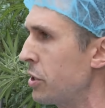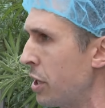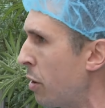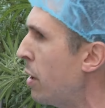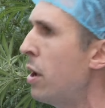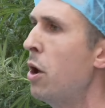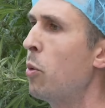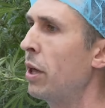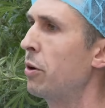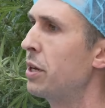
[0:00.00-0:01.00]
So
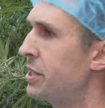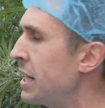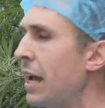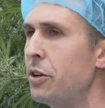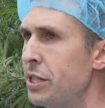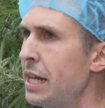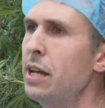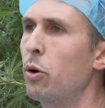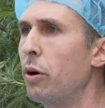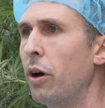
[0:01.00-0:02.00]
whether it's
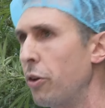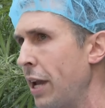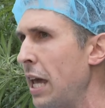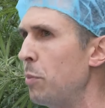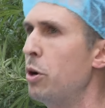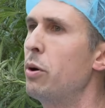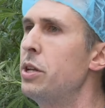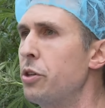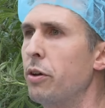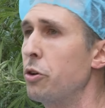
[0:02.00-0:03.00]
THC or other
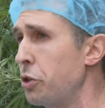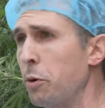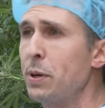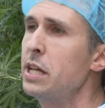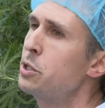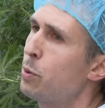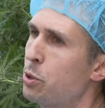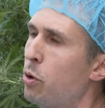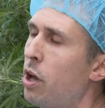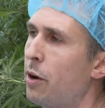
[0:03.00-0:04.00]
cannabinoids or other terpenes,
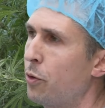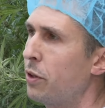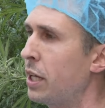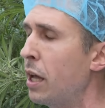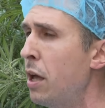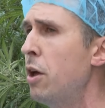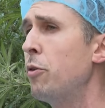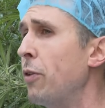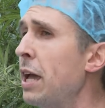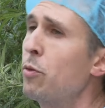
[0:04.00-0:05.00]
which will offer the
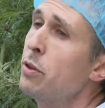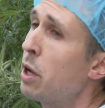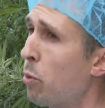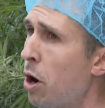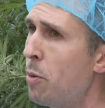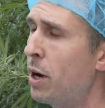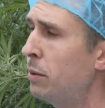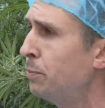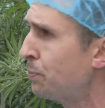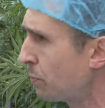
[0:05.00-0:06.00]
flavor and the
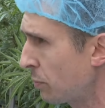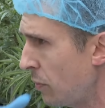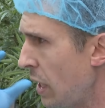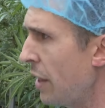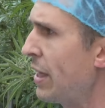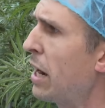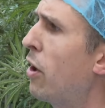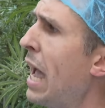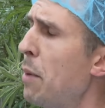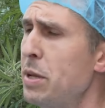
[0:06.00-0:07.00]
aroma, that
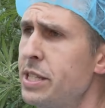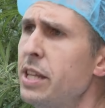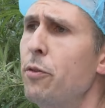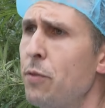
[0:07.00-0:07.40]
all happens in the